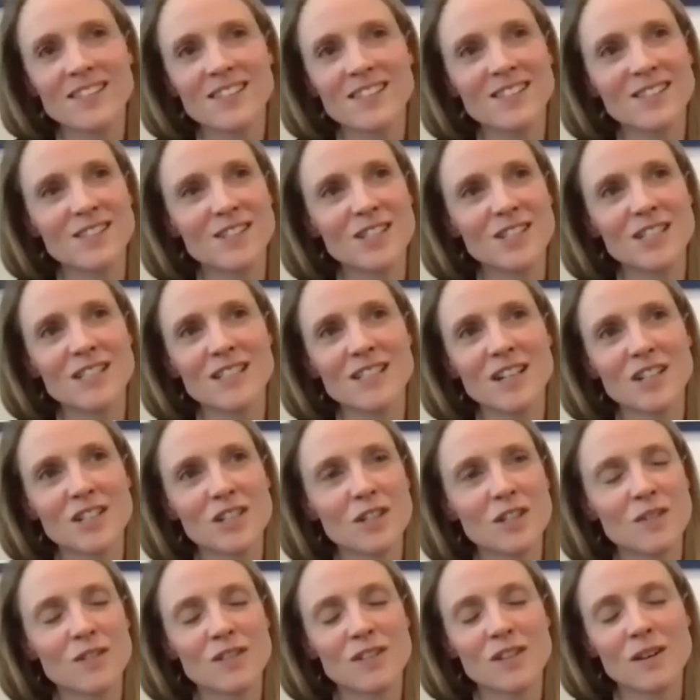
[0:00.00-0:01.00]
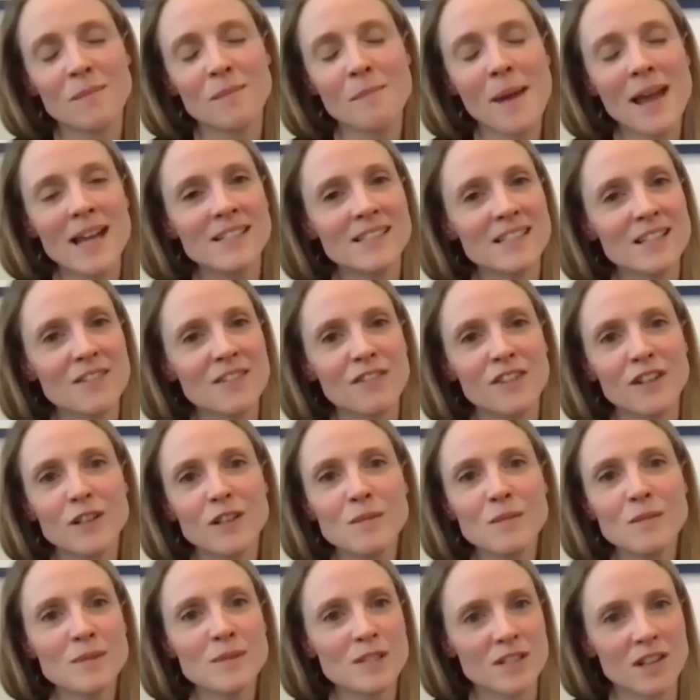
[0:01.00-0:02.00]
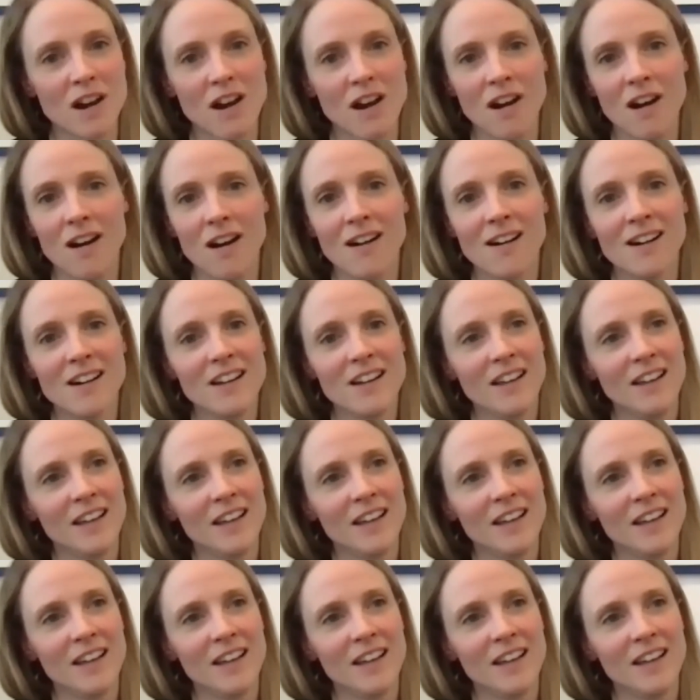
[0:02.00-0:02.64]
she's such an amazing film star.